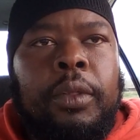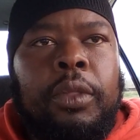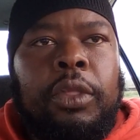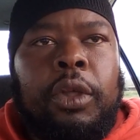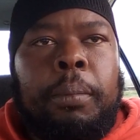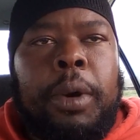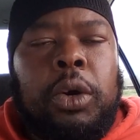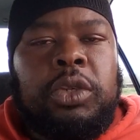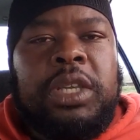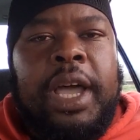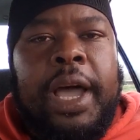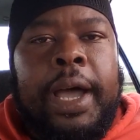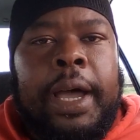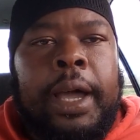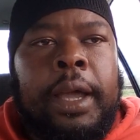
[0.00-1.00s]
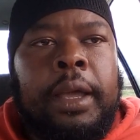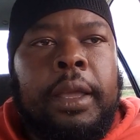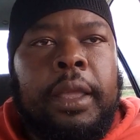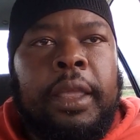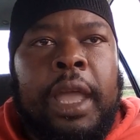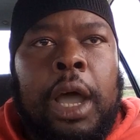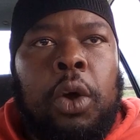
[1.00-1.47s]
the Most High,
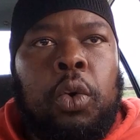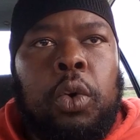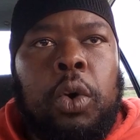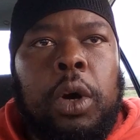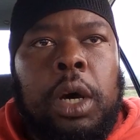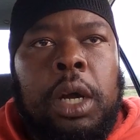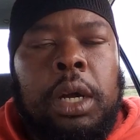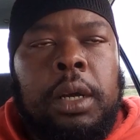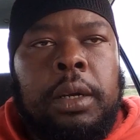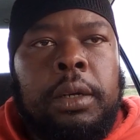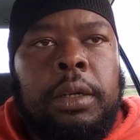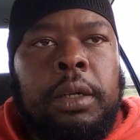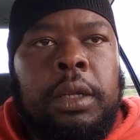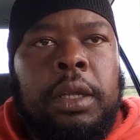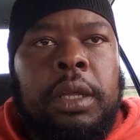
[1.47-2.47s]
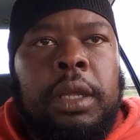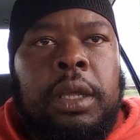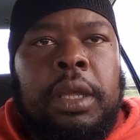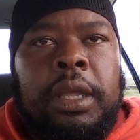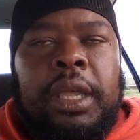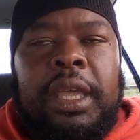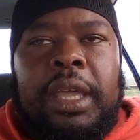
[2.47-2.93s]
Yahweh,
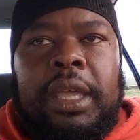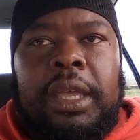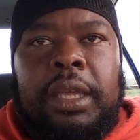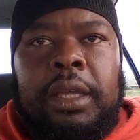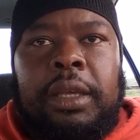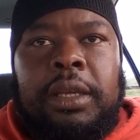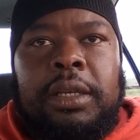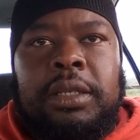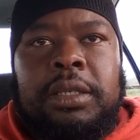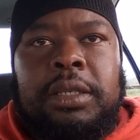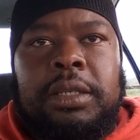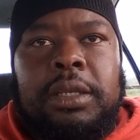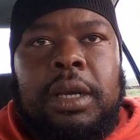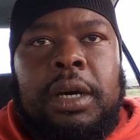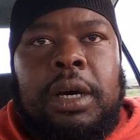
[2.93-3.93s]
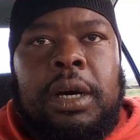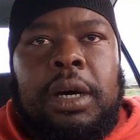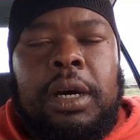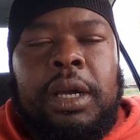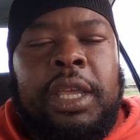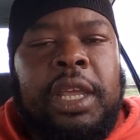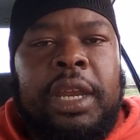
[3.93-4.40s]
is
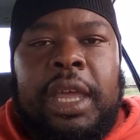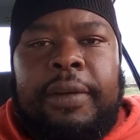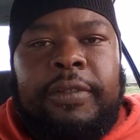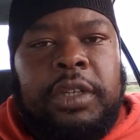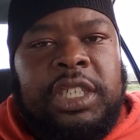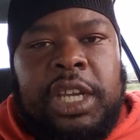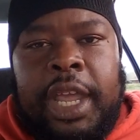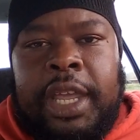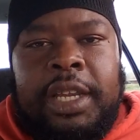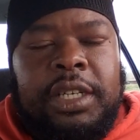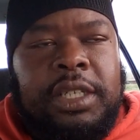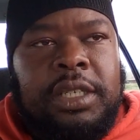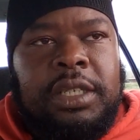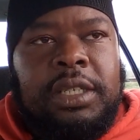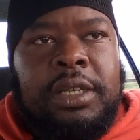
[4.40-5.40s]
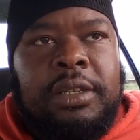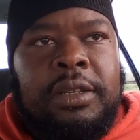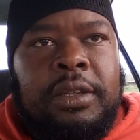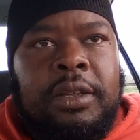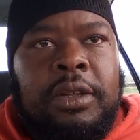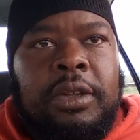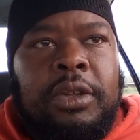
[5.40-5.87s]
he never changes.
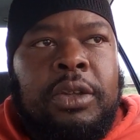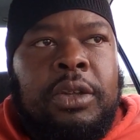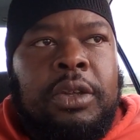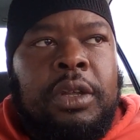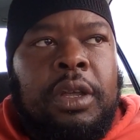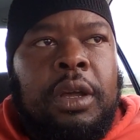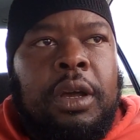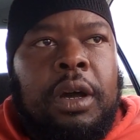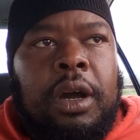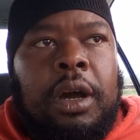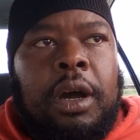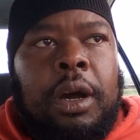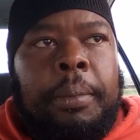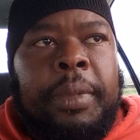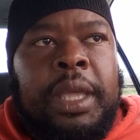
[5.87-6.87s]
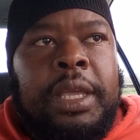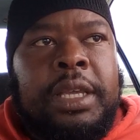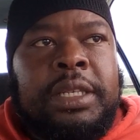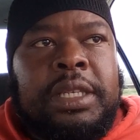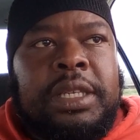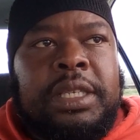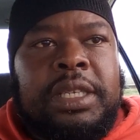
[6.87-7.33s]
He
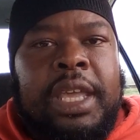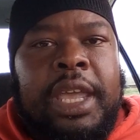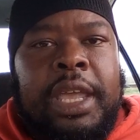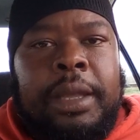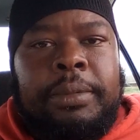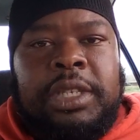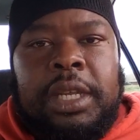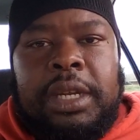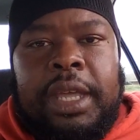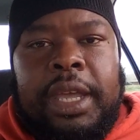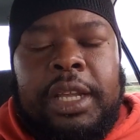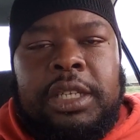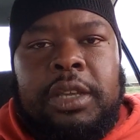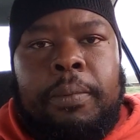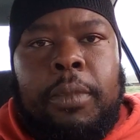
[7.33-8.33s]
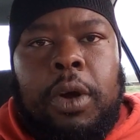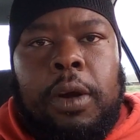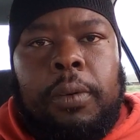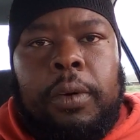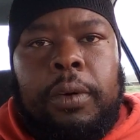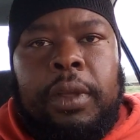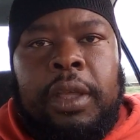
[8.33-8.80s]
is the same today,
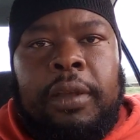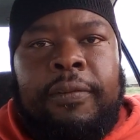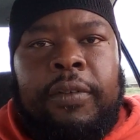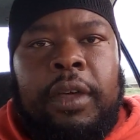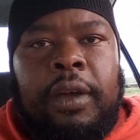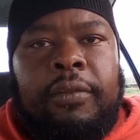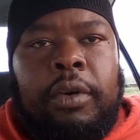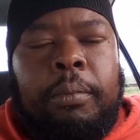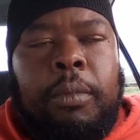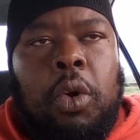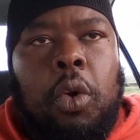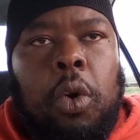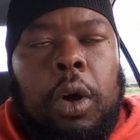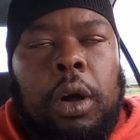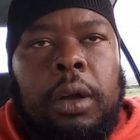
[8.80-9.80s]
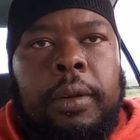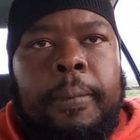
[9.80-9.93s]
tomorrow, and forevermore.